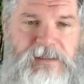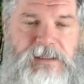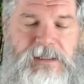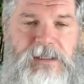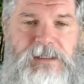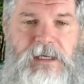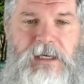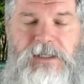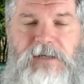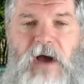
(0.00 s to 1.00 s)
businesses
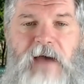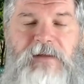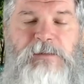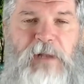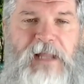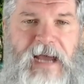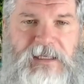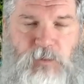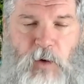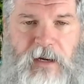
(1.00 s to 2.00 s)
survived this
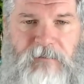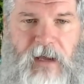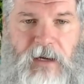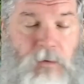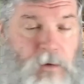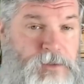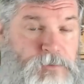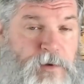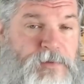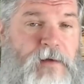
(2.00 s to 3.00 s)
black swan event, or at least
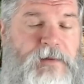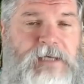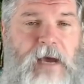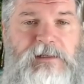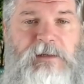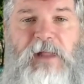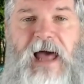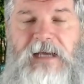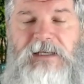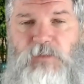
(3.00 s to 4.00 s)
we thought the time was a
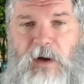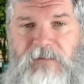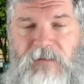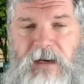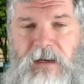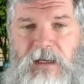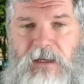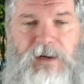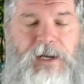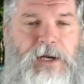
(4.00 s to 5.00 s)
black swan event.
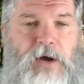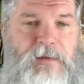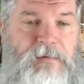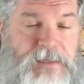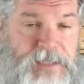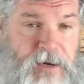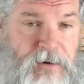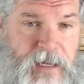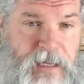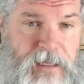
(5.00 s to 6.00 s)
We didn't know that the
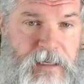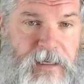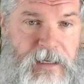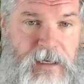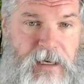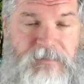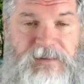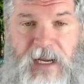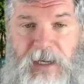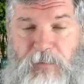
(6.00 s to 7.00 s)
tyranny of
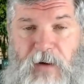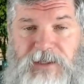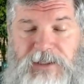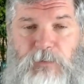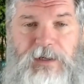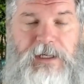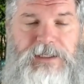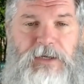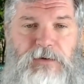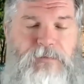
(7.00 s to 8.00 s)
state oppression would
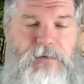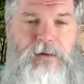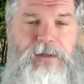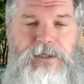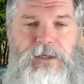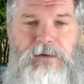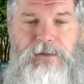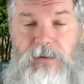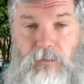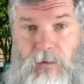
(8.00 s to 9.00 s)
continue for nearly 2
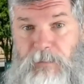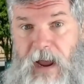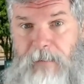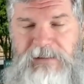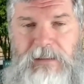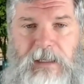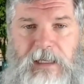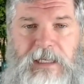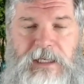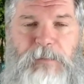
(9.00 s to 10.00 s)
years, or perhaps
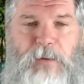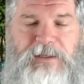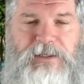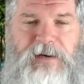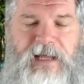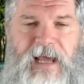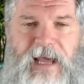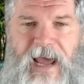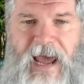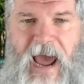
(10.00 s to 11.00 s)
into perpetuity
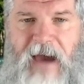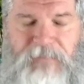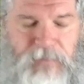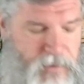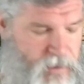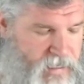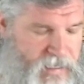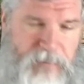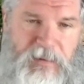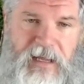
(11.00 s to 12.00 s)
after
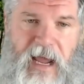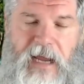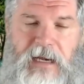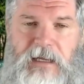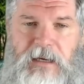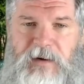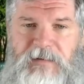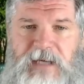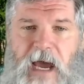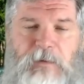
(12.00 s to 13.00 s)
it began. But at
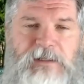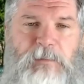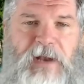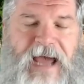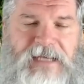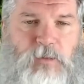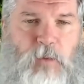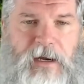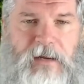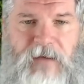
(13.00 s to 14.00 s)
the time, it was a black
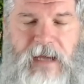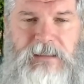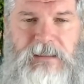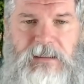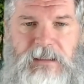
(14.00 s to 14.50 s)
swan event.